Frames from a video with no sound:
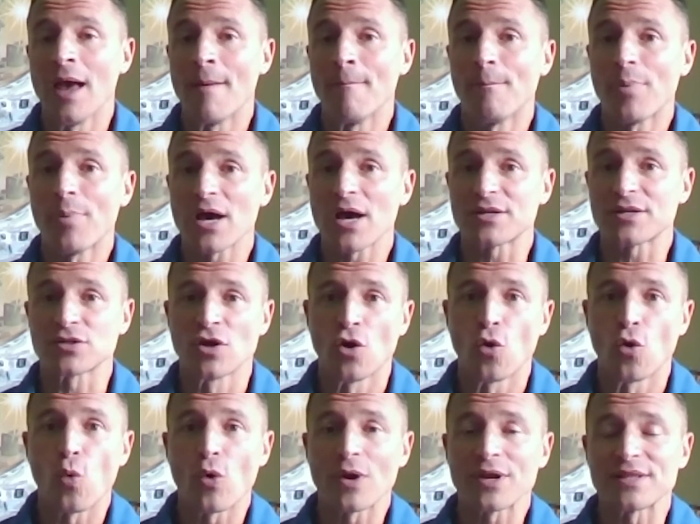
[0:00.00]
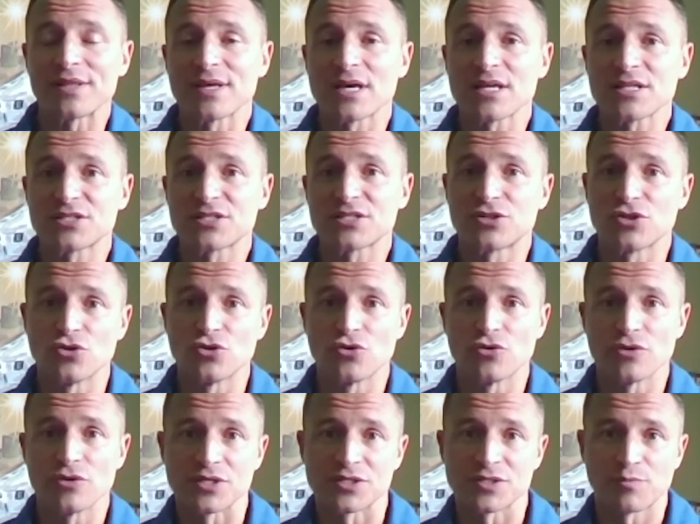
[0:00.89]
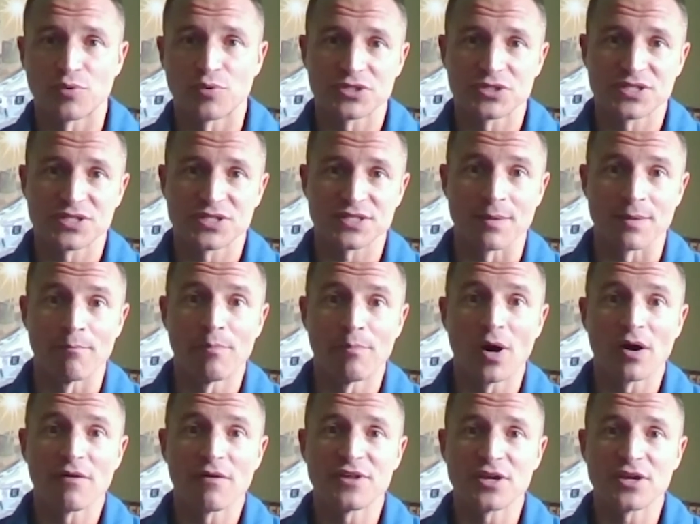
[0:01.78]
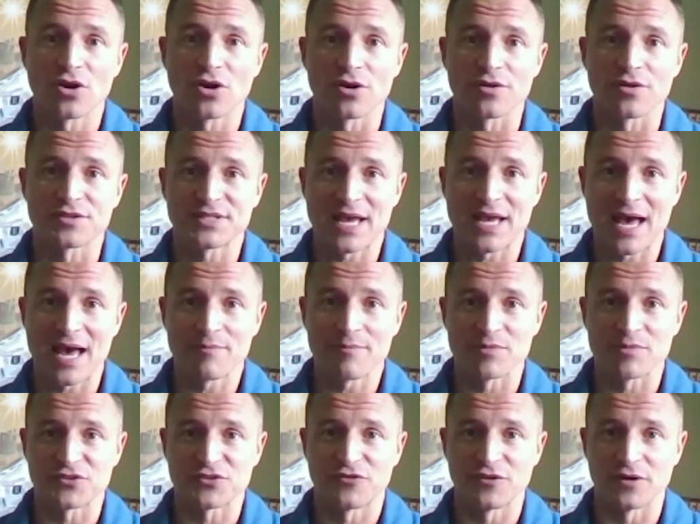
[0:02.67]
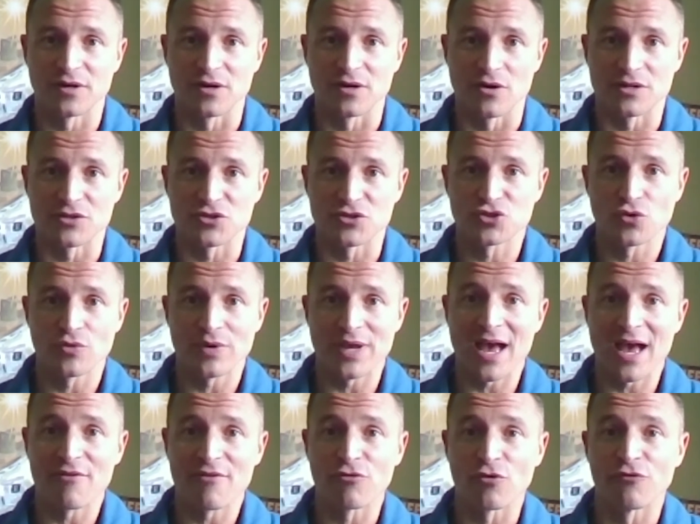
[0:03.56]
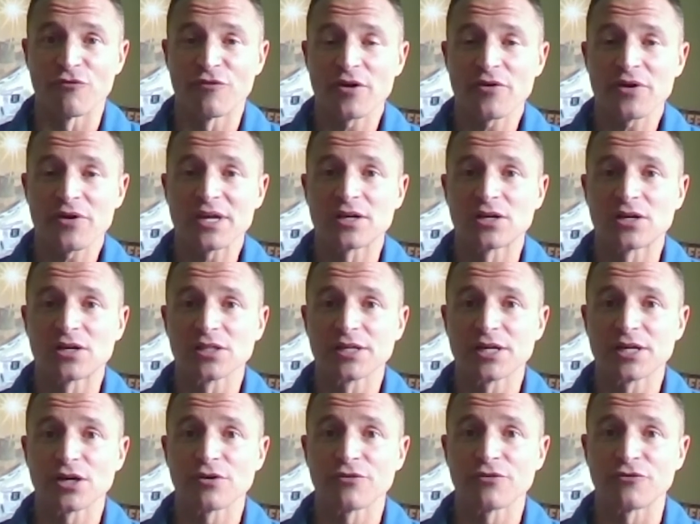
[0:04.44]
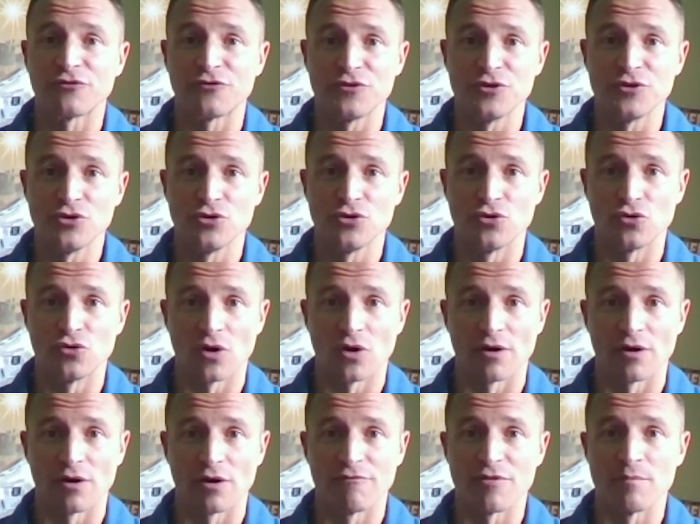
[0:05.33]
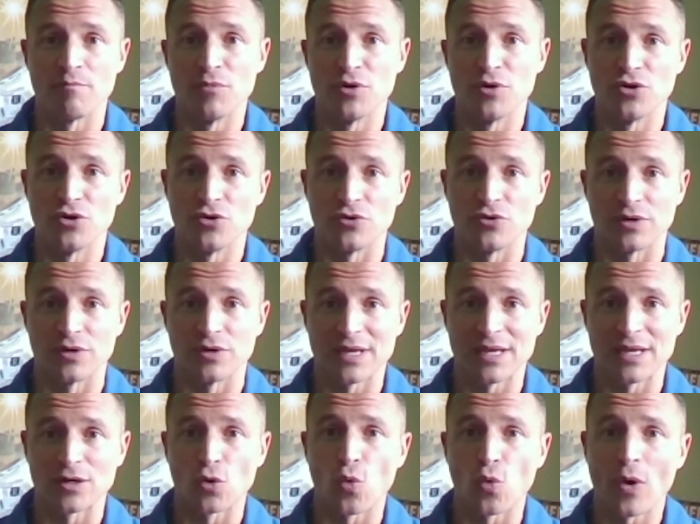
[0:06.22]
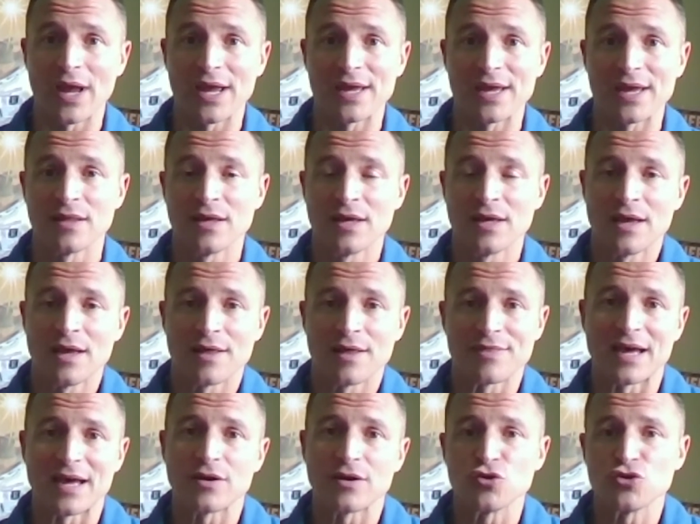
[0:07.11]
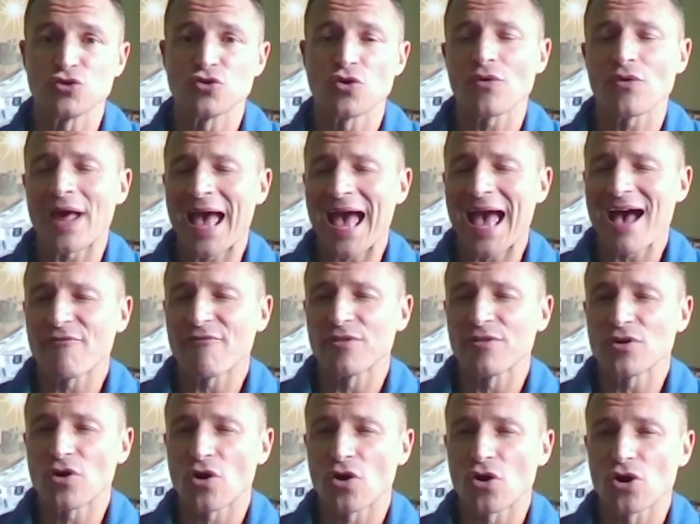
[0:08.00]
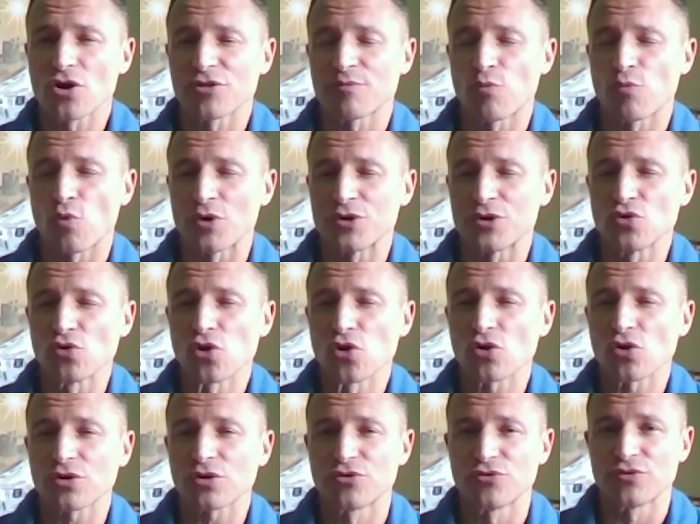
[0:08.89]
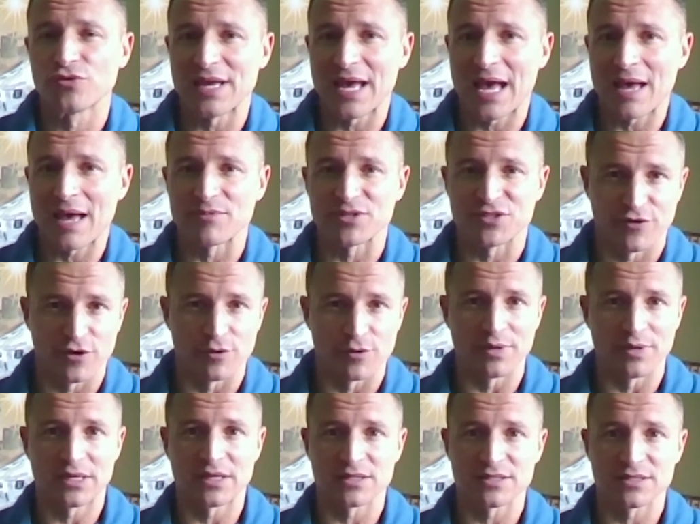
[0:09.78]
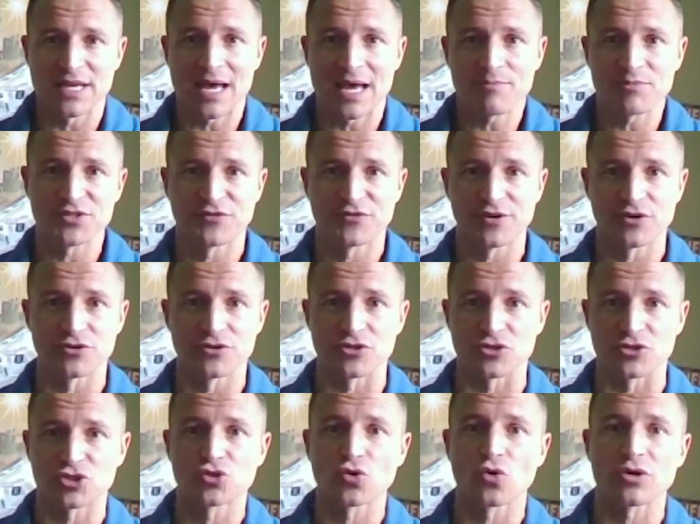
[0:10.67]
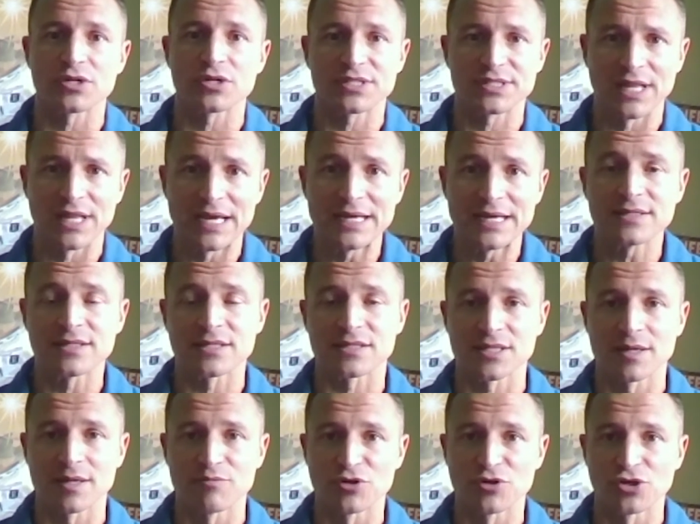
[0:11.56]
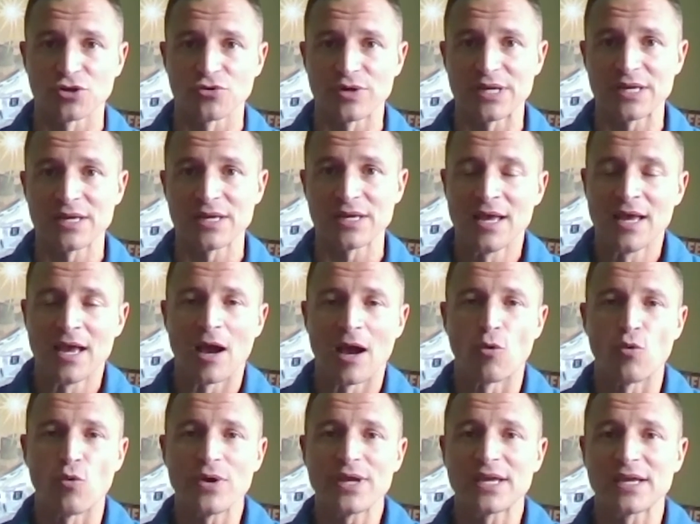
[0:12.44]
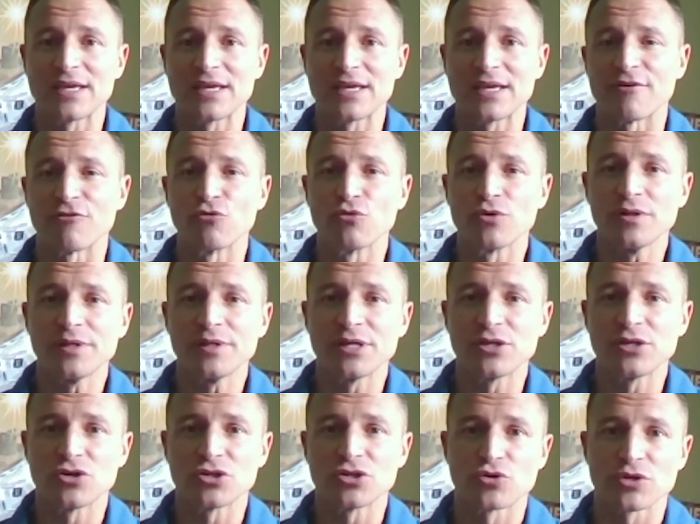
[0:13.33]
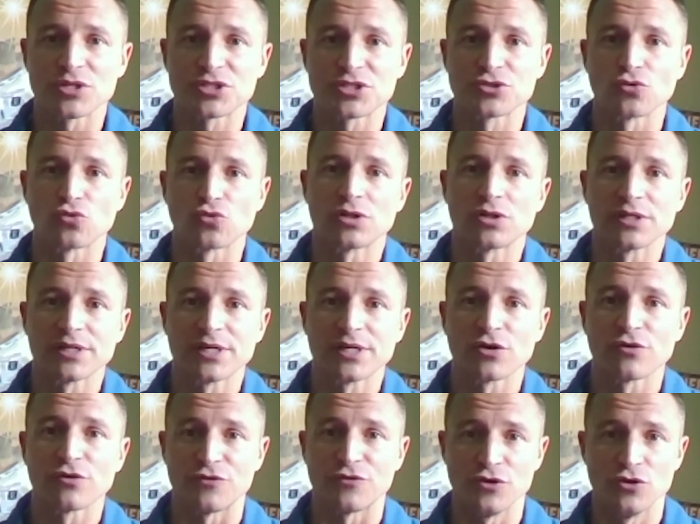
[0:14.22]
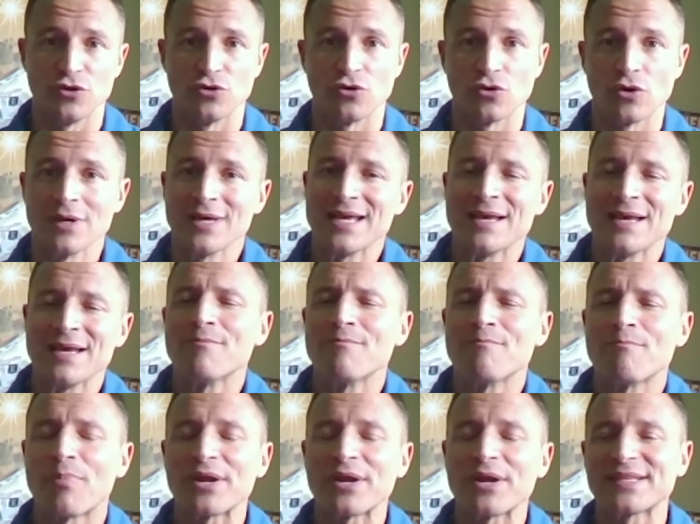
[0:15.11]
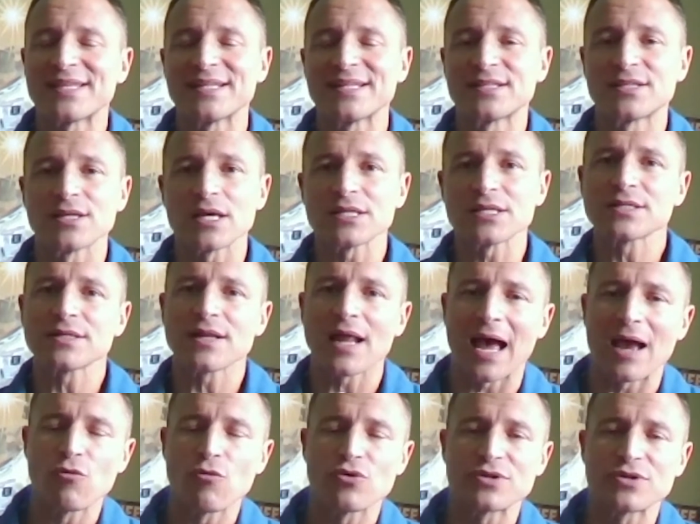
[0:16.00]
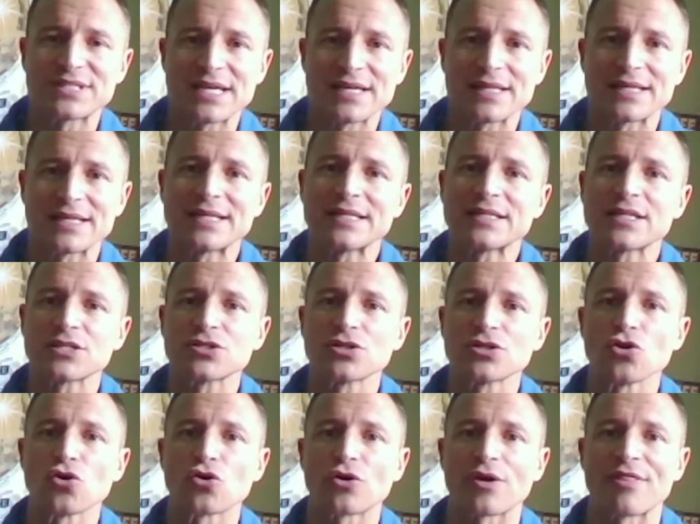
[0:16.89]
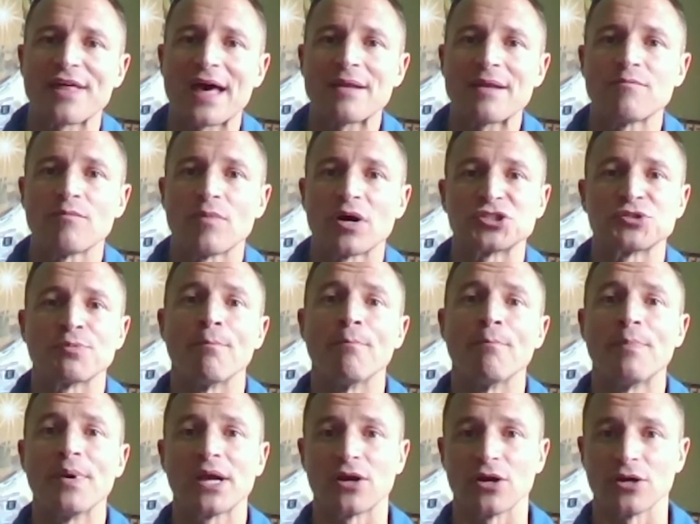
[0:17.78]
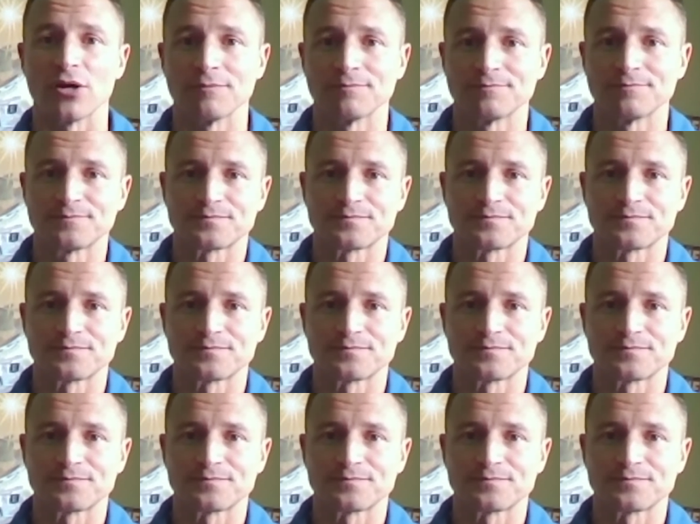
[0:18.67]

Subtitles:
But what it does do is it puts us above the Earth's atmosphere. And so we have a very clear view of the moon in a way that you don't have on the Earth when you look through the atmosphere, because the atmosphere distorts light to some degree, and we can get a really good crystal clear view. But it doesn't, I would say that it doesn't look that much bigger.